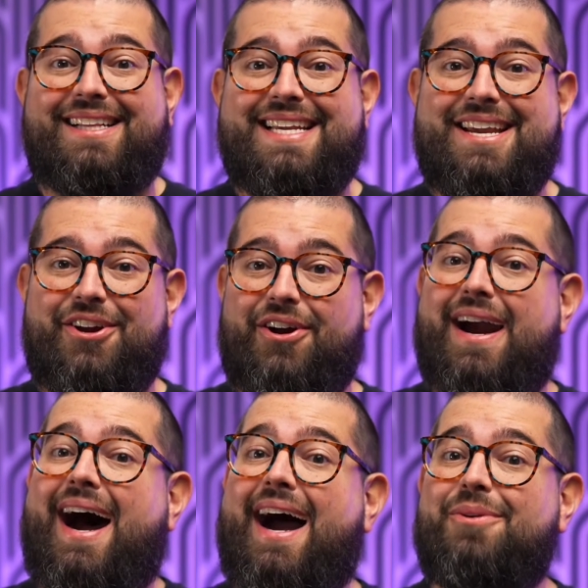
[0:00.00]
tech and
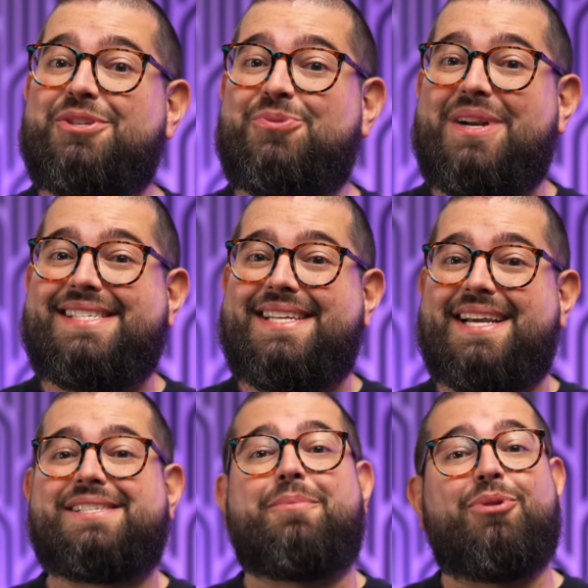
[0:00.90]
shortcut content as
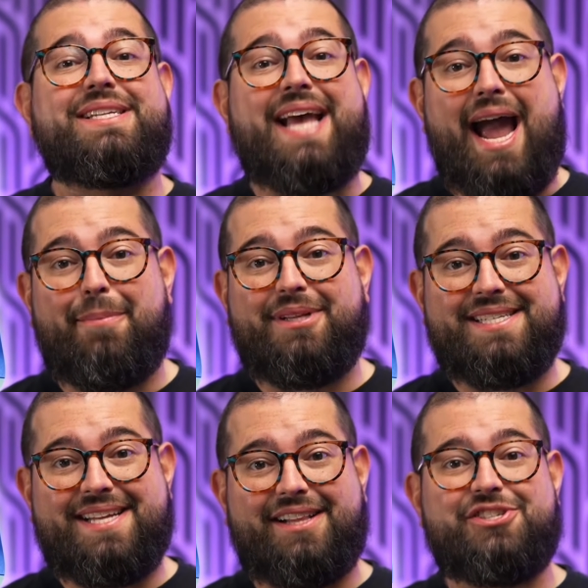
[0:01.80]
well. So if you
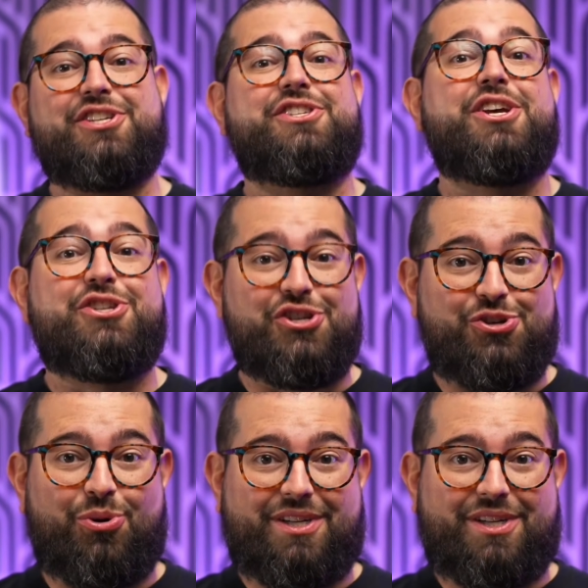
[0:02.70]
guys want to check him out, I'll put a